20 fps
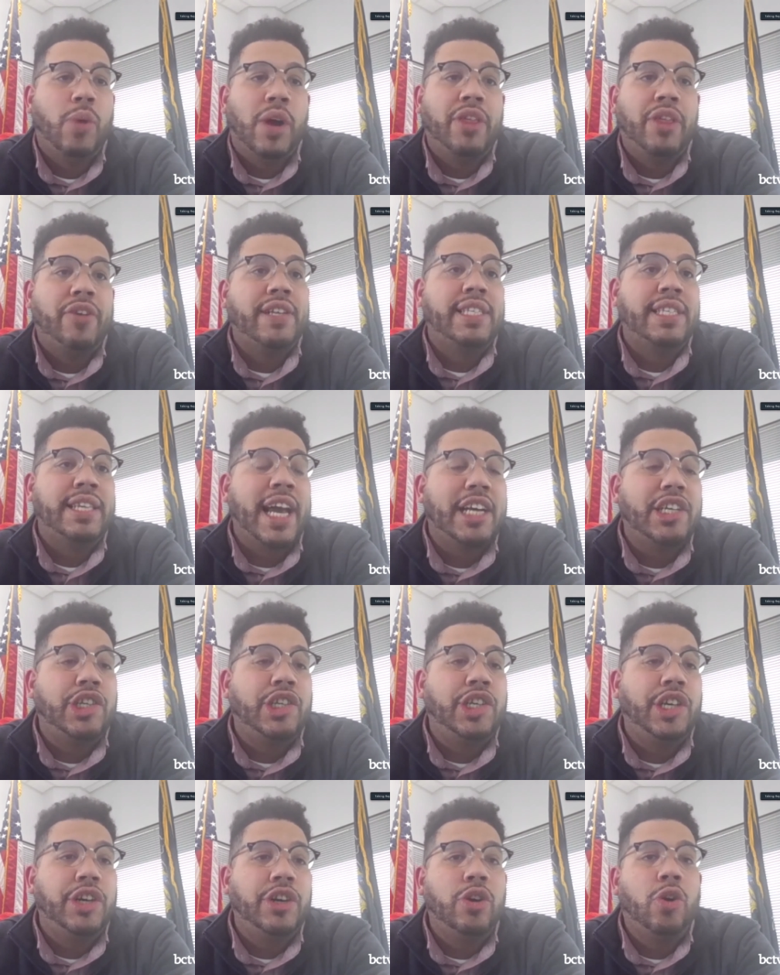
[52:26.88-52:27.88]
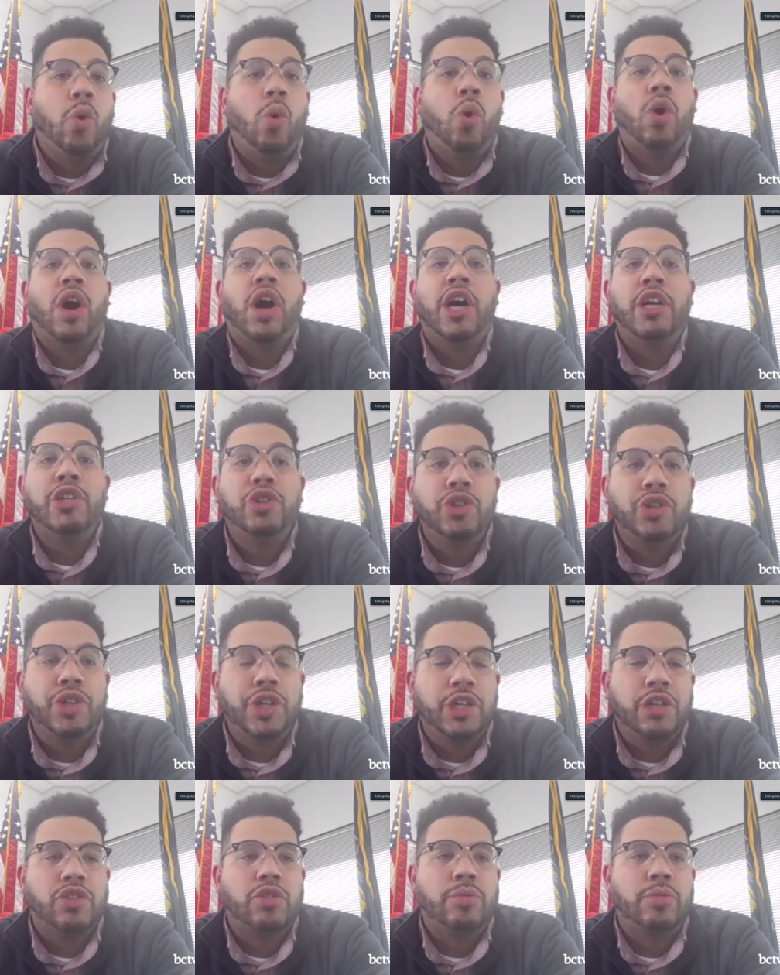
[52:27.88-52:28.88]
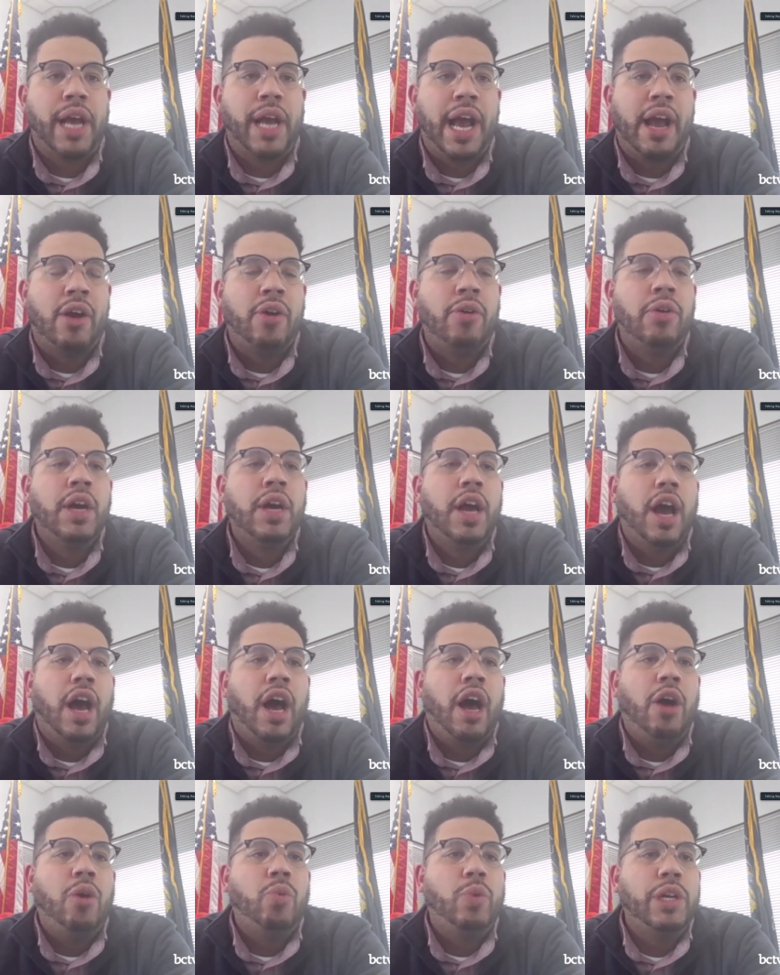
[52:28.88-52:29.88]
whether it's next year or 100 years from now uh,